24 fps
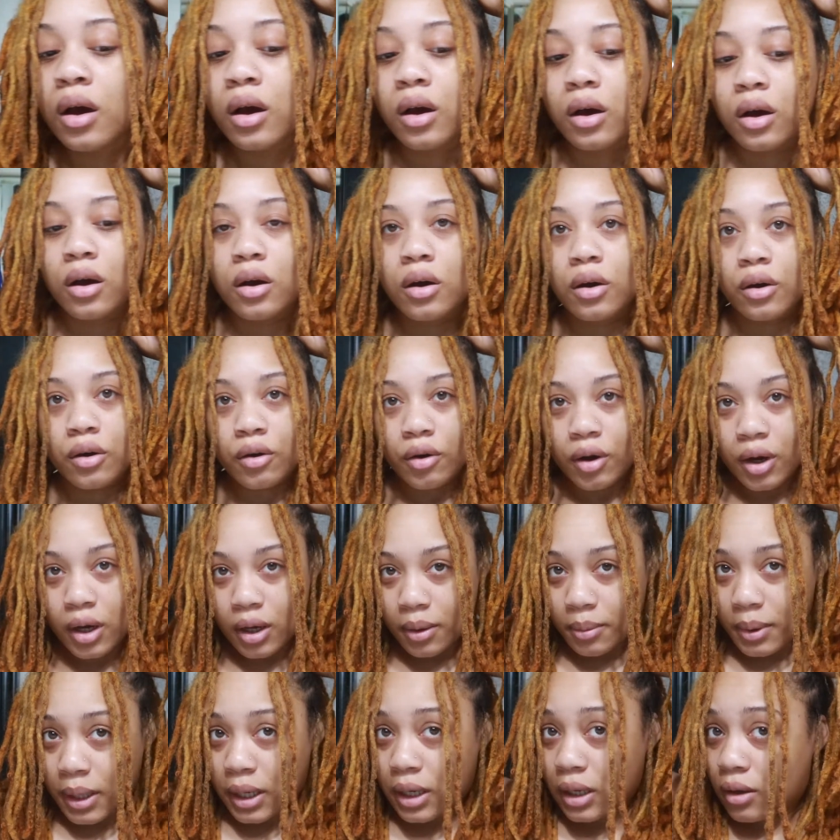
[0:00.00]
Oh
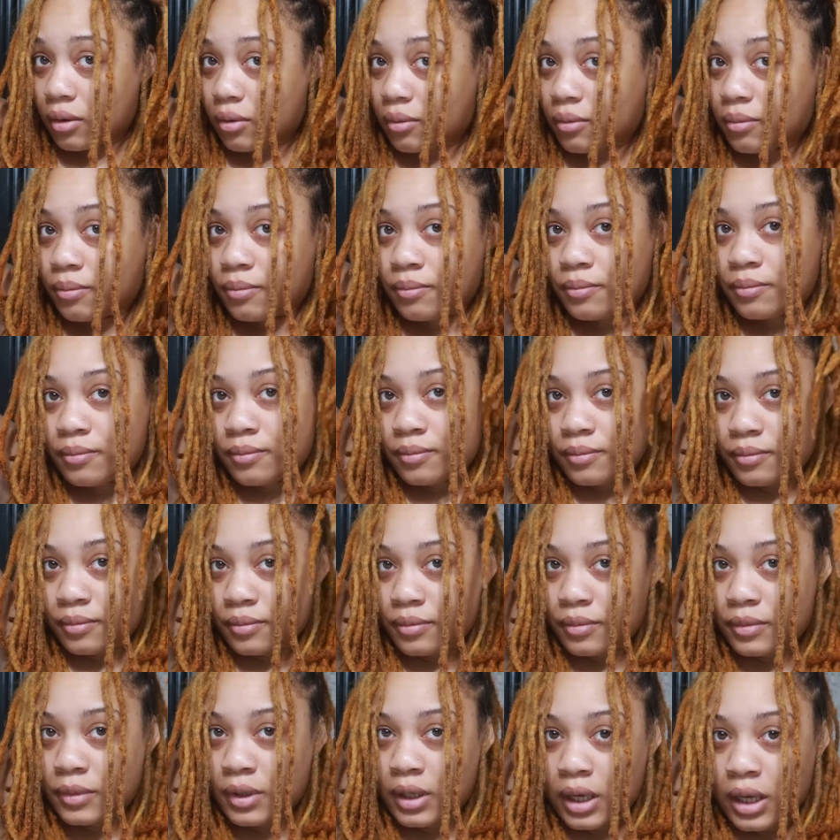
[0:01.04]
crap,
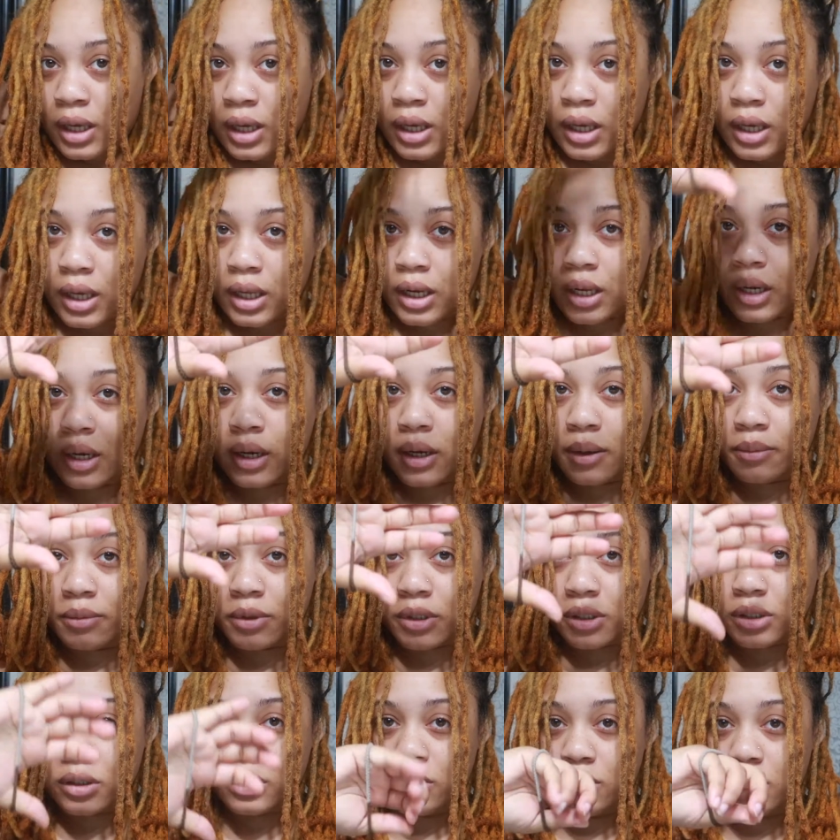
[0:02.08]
and I'm
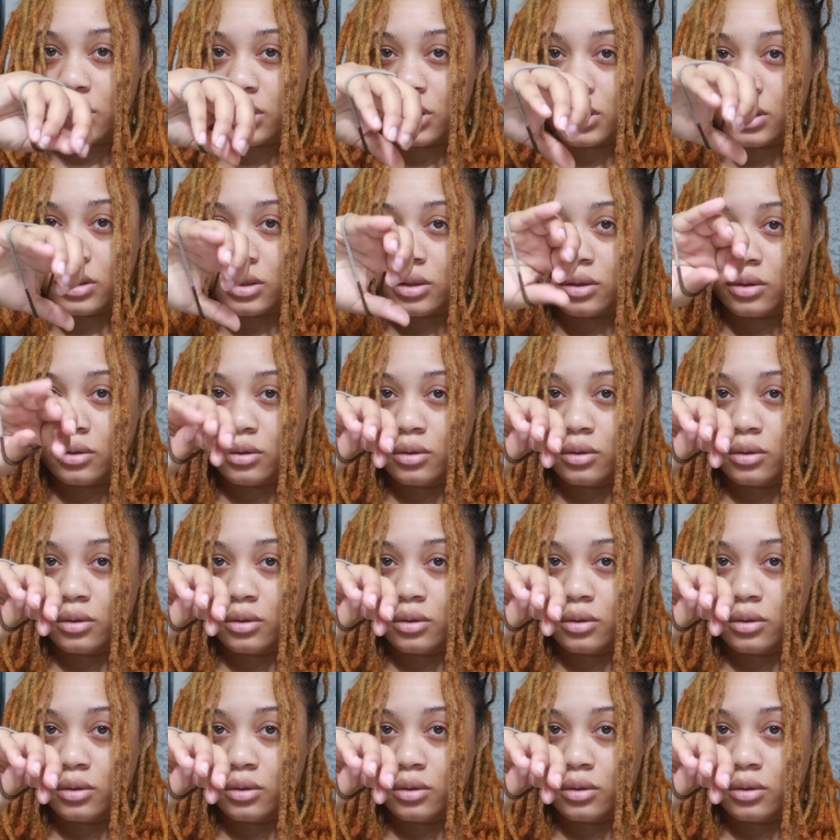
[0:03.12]
just using,